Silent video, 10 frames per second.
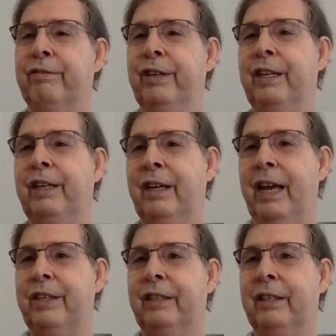convenient
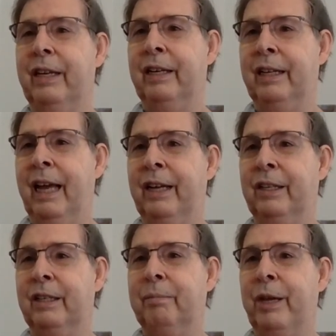and
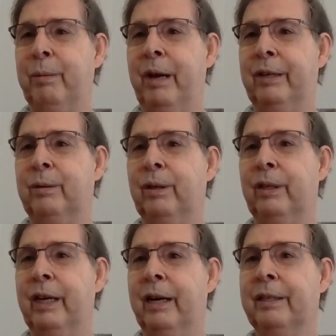elegant
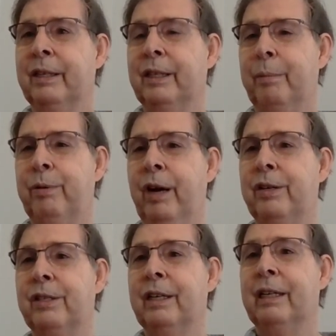mathematical
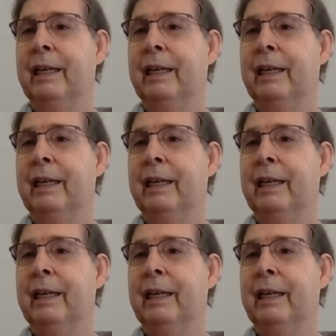approach.